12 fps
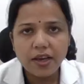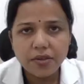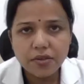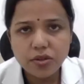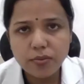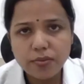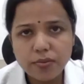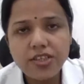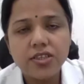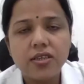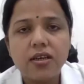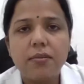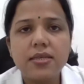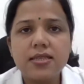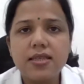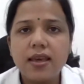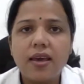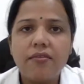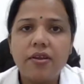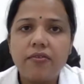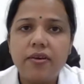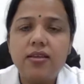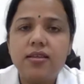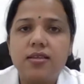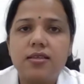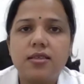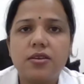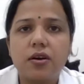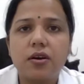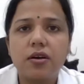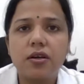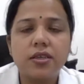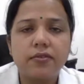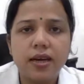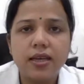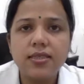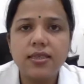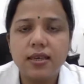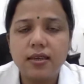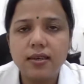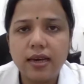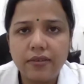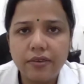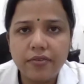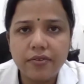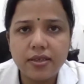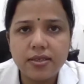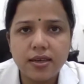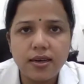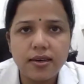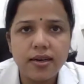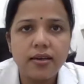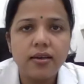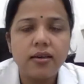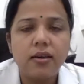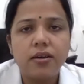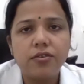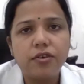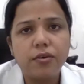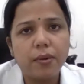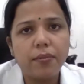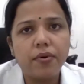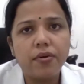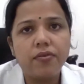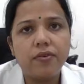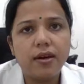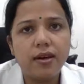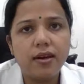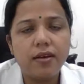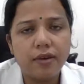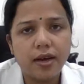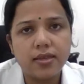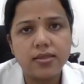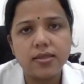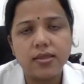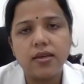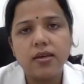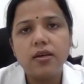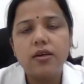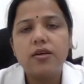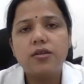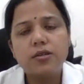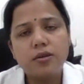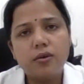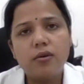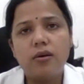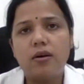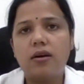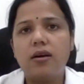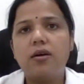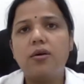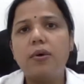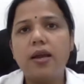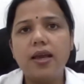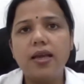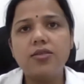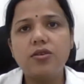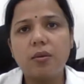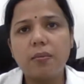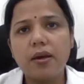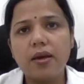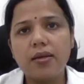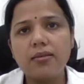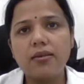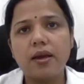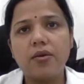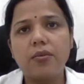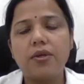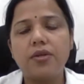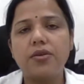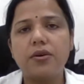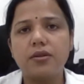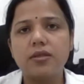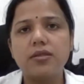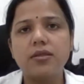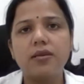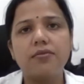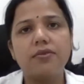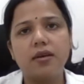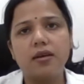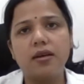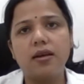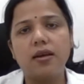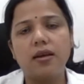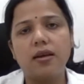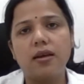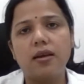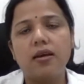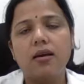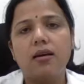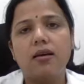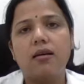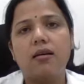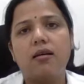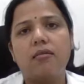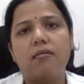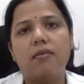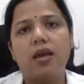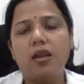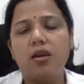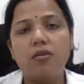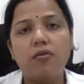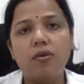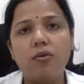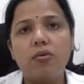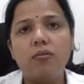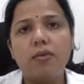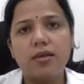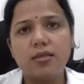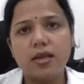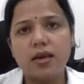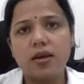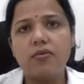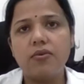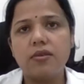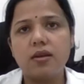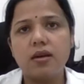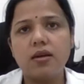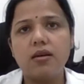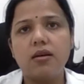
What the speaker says: you so much. Namaste, everyone. This is Dr. Shiwali, Senior IVF Consultant from Apollo Fertility, Varanasi. Today's topic is endometriosis and fertility. Many of you must have visited